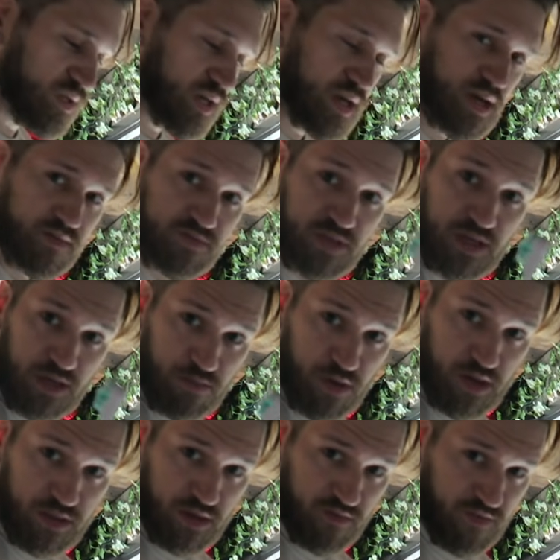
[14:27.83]
You can't have stinky
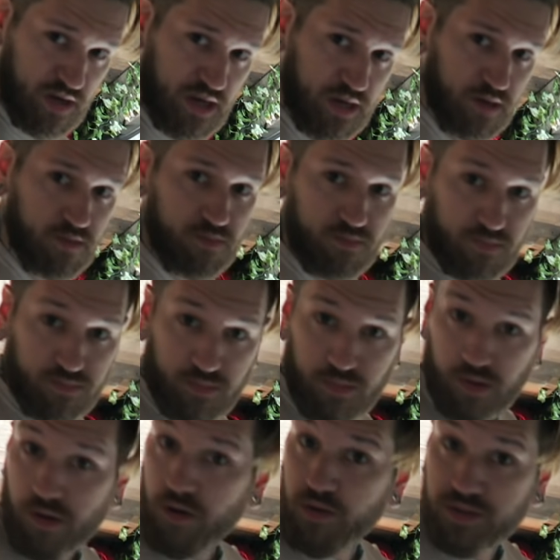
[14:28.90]
breath in a van
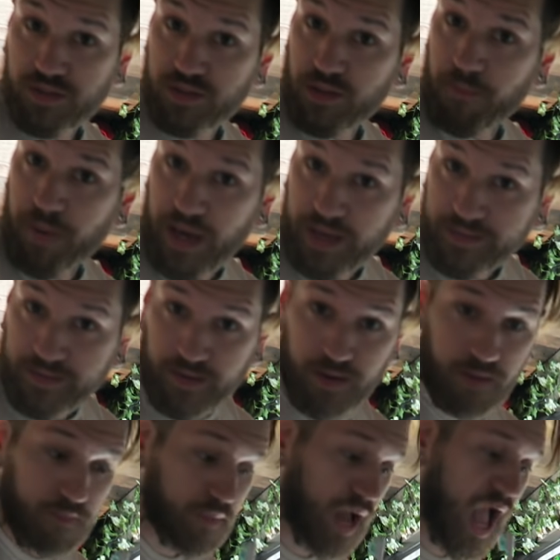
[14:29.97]
or it's just a bad
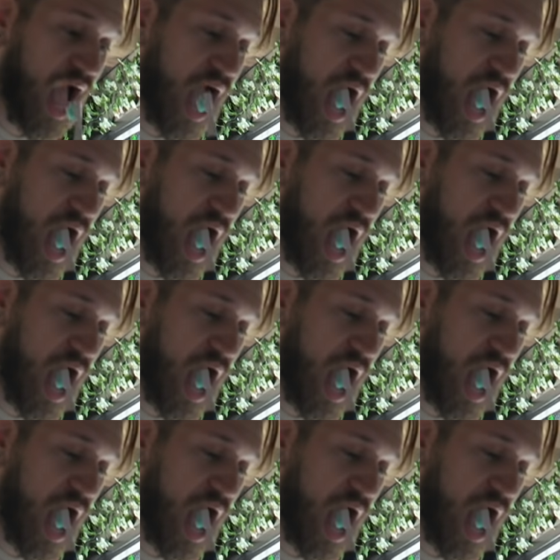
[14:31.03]
time.